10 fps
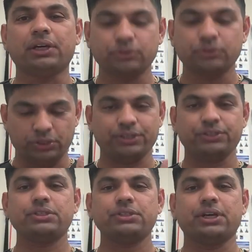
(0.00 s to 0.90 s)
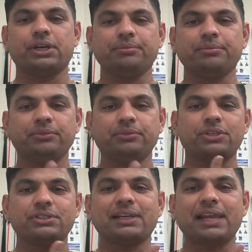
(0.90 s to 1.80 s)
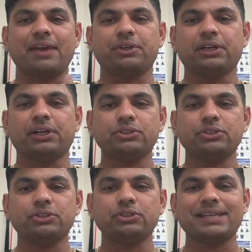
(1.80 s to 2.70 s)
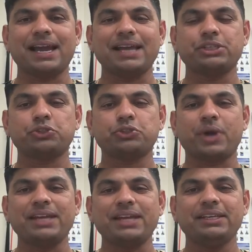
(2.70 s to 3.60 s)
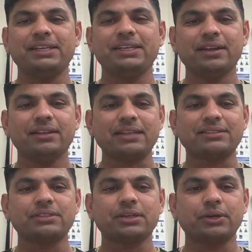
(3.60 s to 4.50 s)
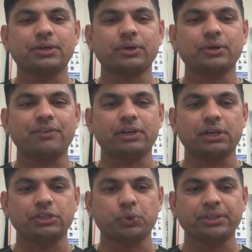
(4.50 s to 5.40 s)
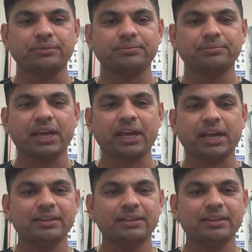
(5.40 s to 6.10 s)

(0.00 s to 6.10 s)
So this is a sternum, this is a clavicular, so it attaches right here. That's a sternoclavicular joint. Okay.